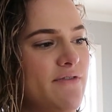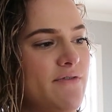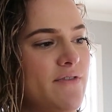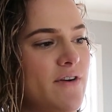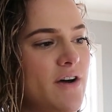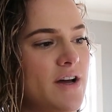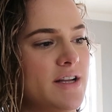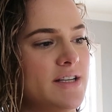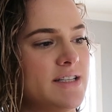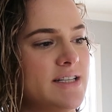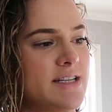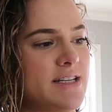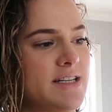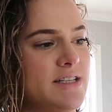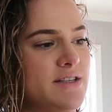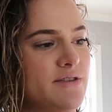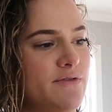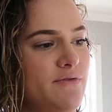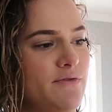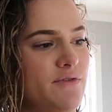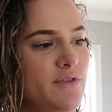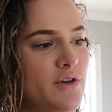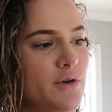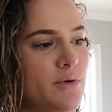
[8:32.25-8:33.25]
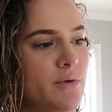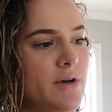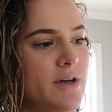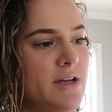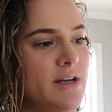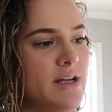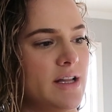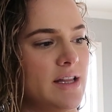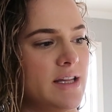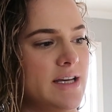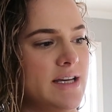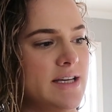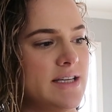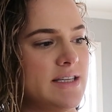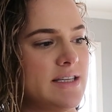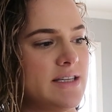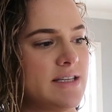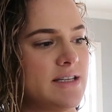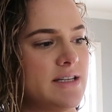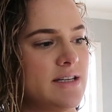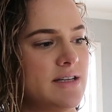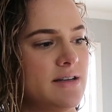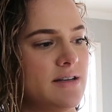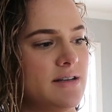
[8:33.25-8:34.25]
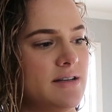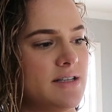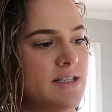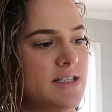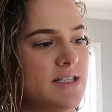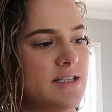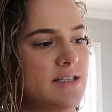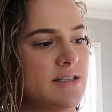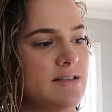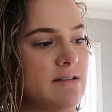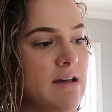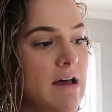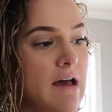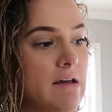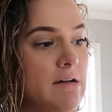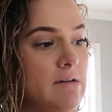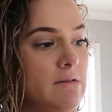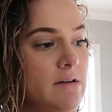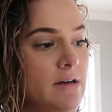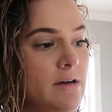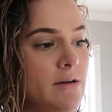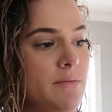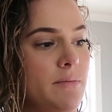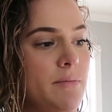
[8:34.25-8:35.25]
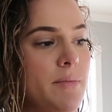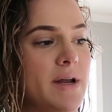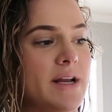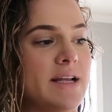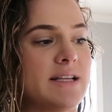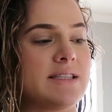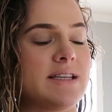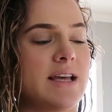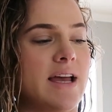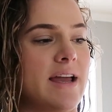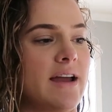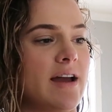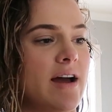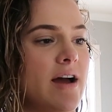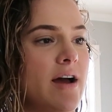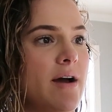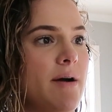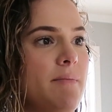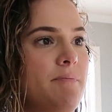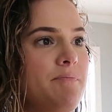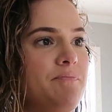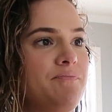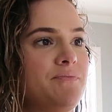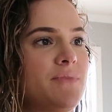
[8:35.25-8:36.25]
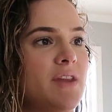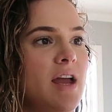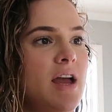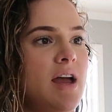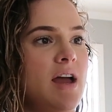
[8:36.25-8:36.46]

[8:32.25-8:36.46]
Fondant Fluid Elist. I don't know, but it's like a